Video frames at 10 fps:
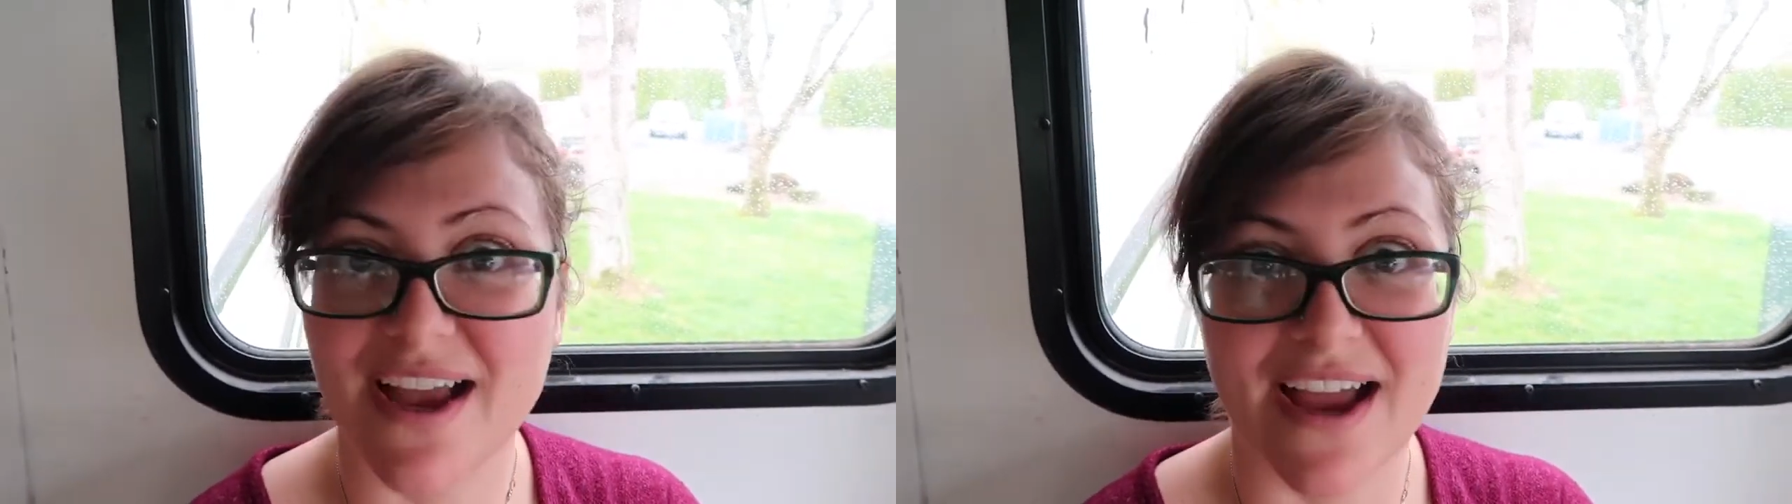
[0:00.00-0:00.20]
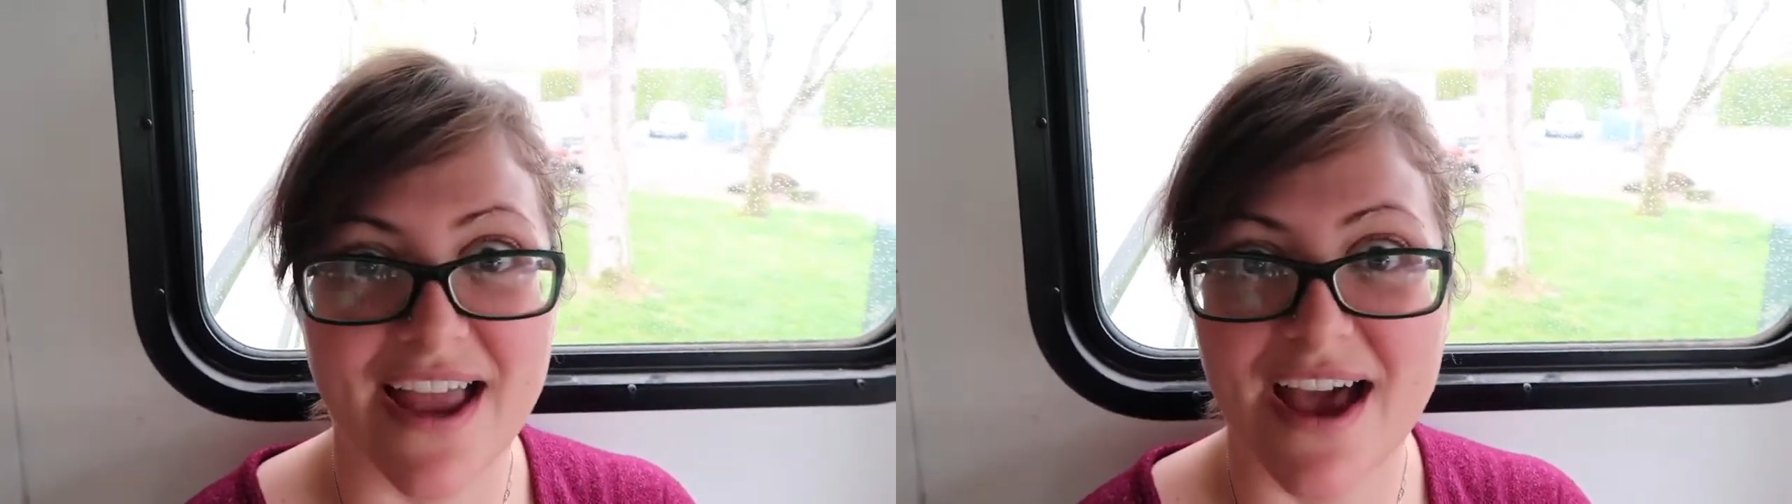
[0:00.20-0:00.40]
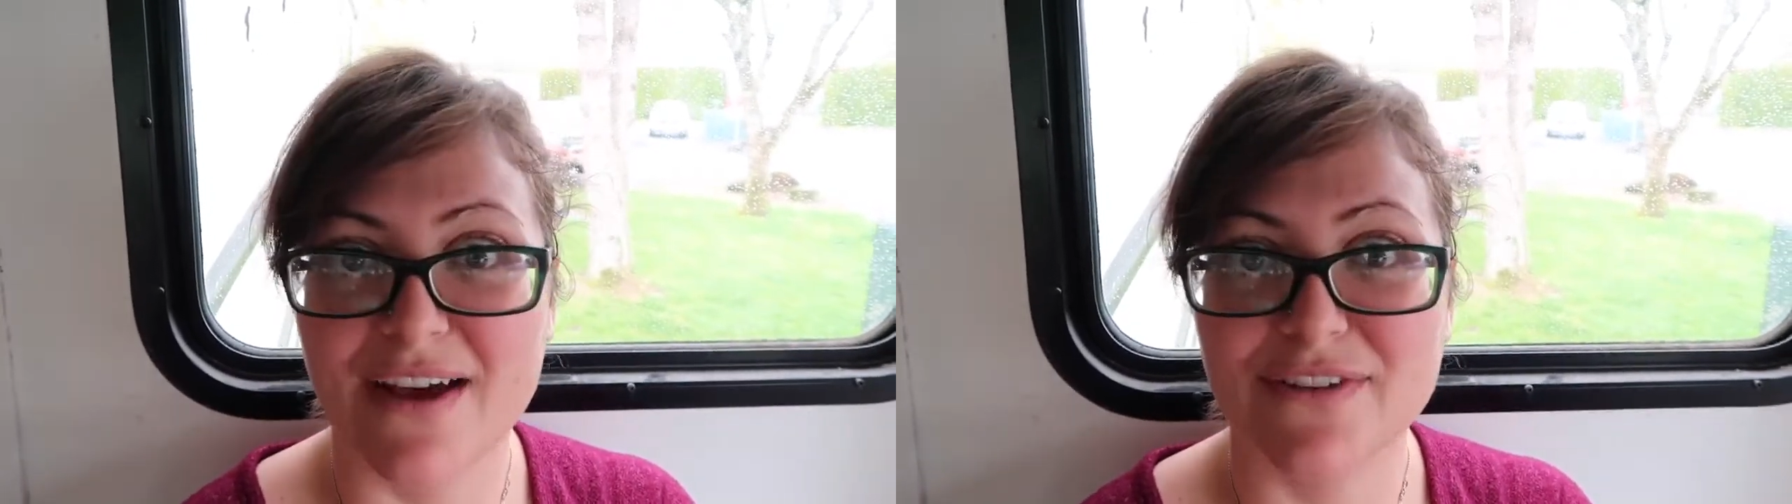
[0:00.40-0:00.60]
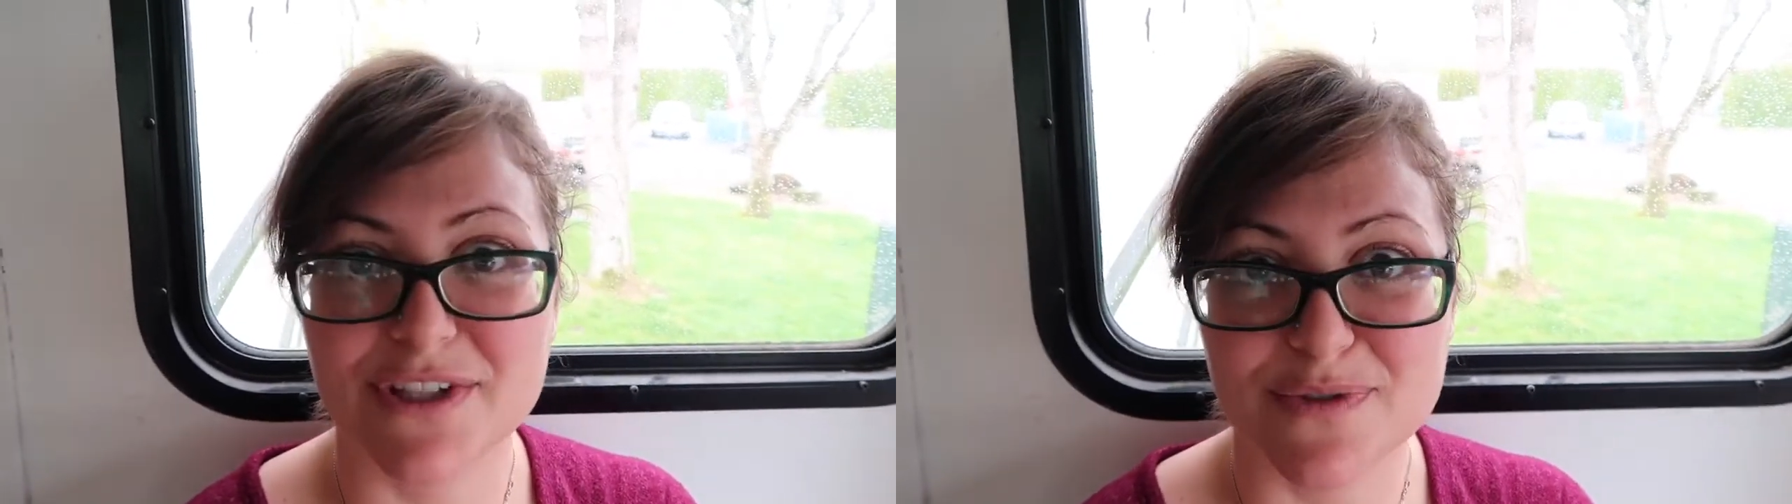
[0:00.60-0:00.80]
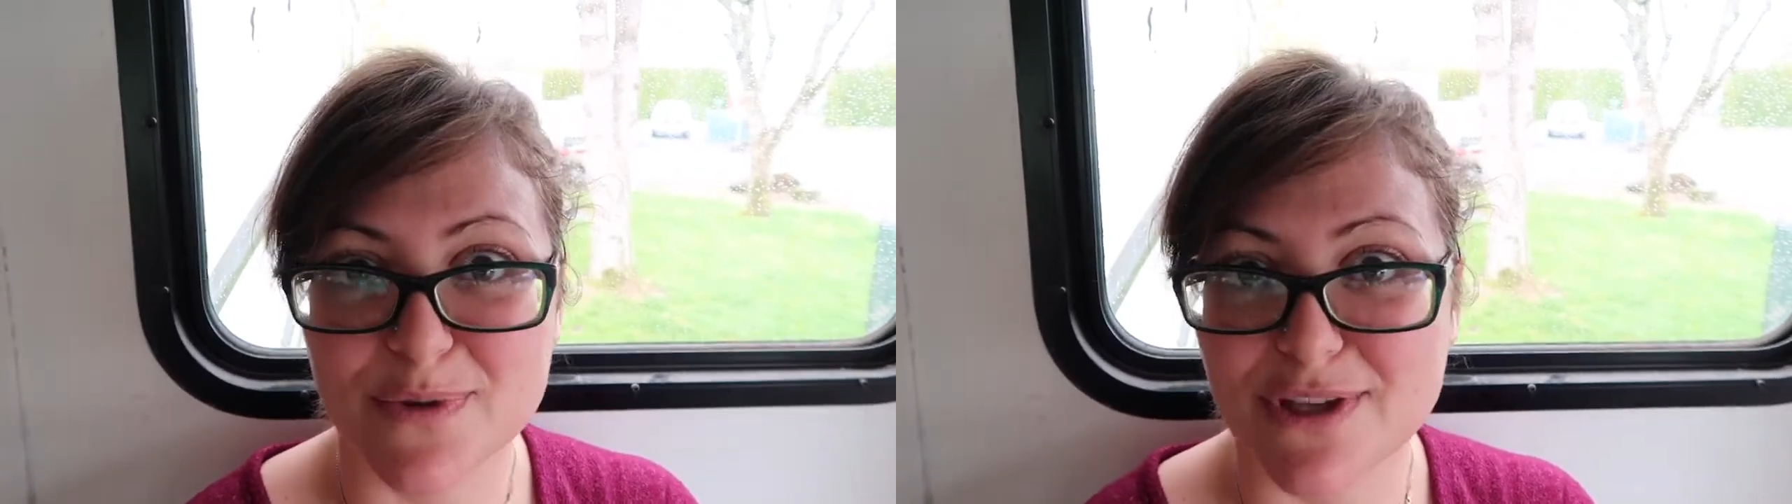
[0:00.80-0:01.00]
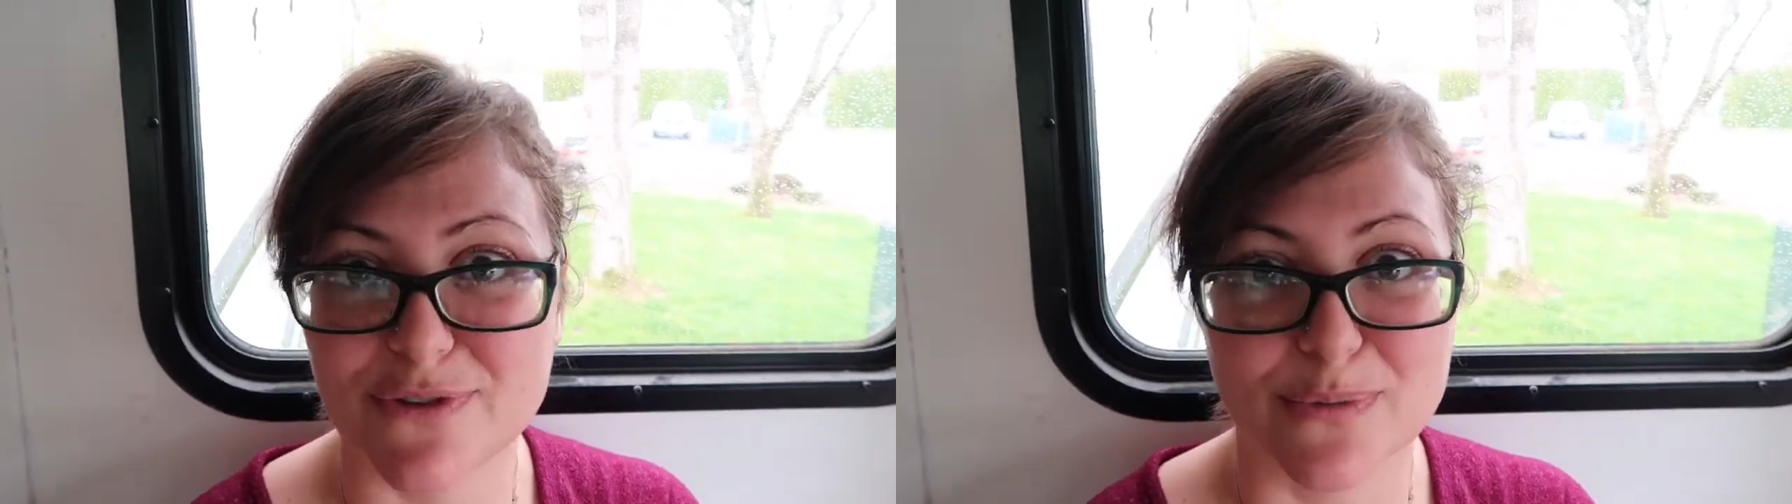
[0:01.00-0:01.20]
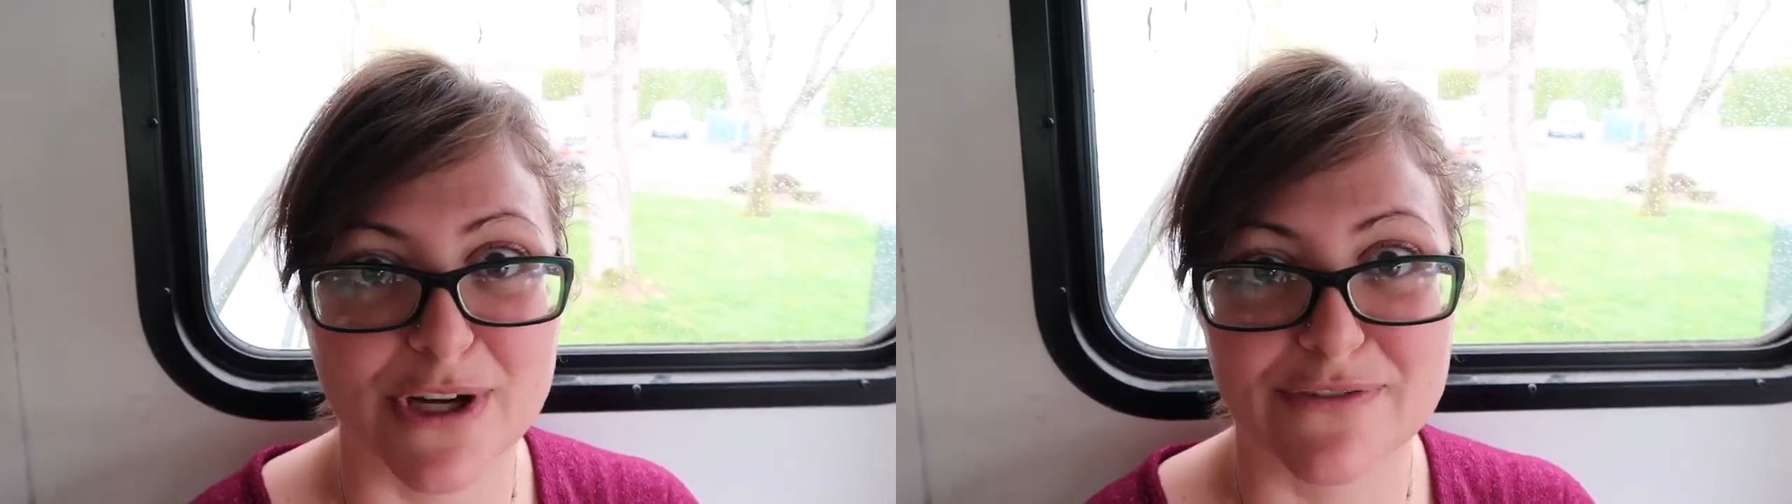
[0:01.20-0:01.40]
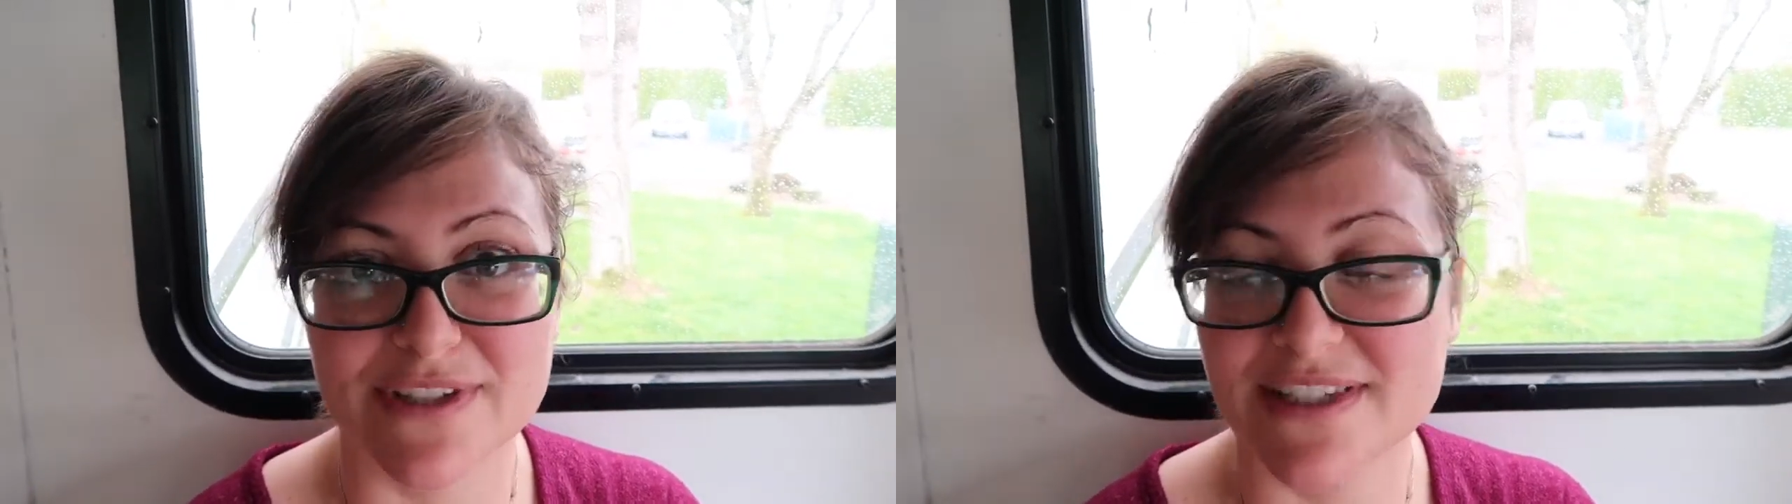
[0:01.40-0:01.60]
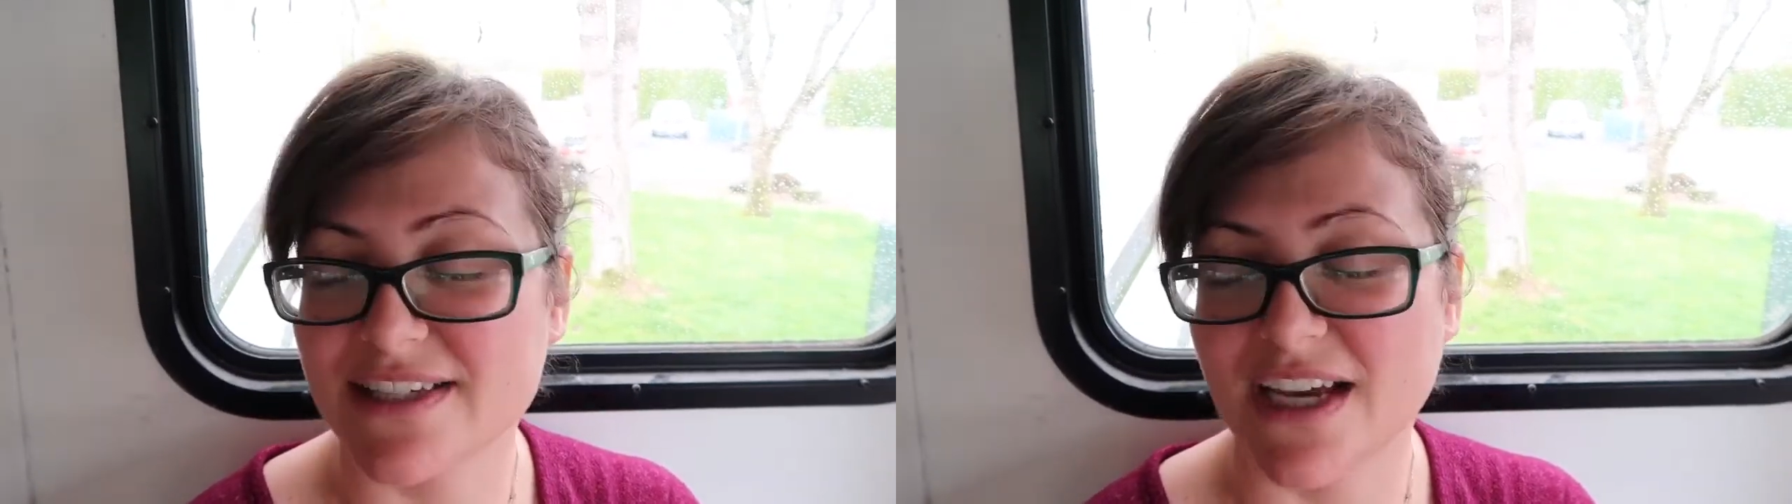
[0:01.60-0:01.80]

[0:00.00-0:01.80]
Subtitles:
I have a smoothie for breakfast.